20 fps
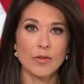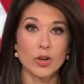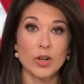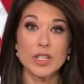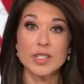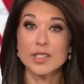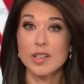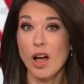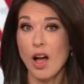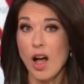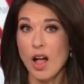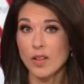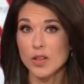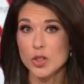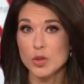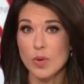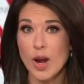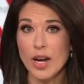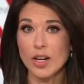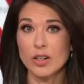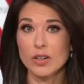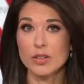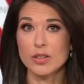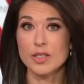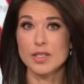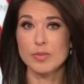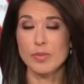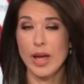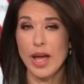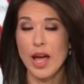for his college
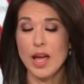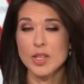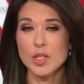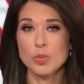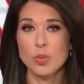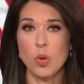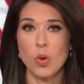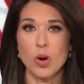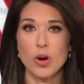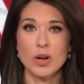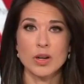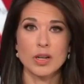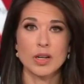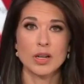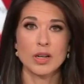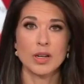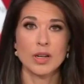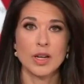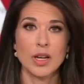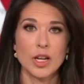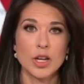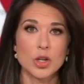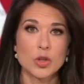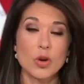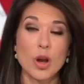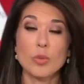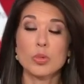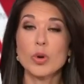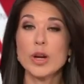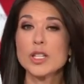records and passport.
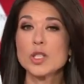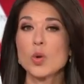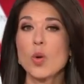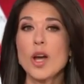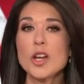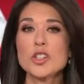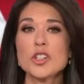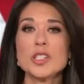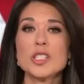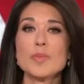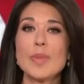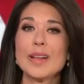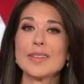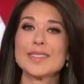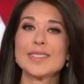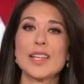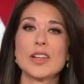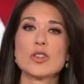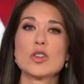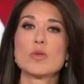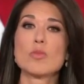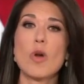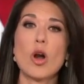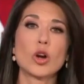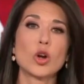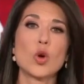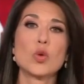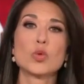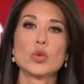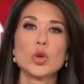Trump raised questions about Senator
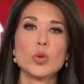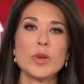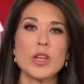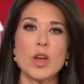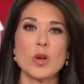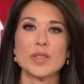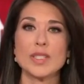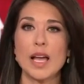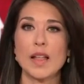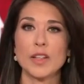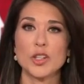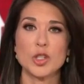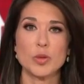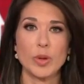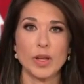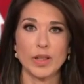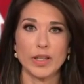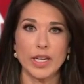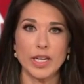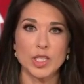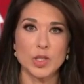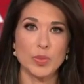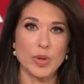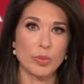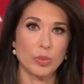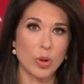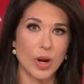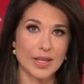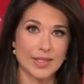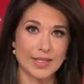Marco Rubio's eligibility to
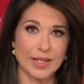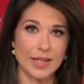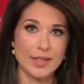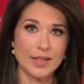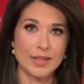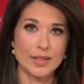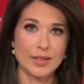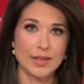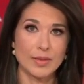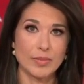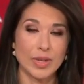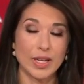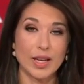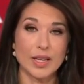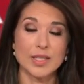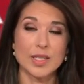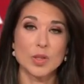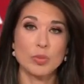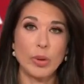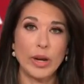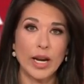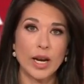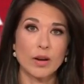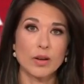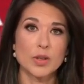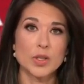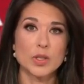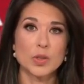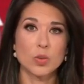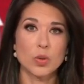be president because his
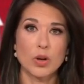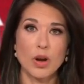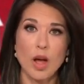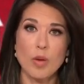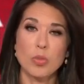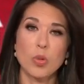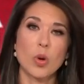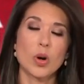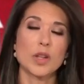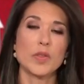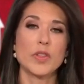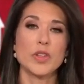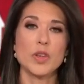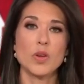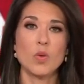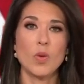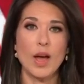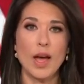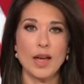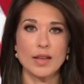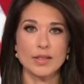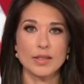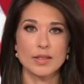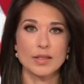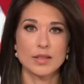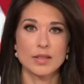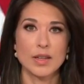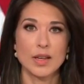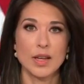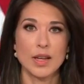parents were not born in the
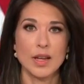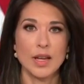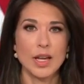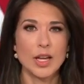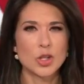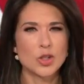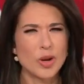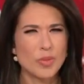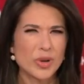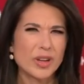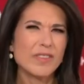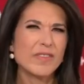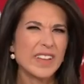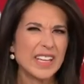U.S. Trump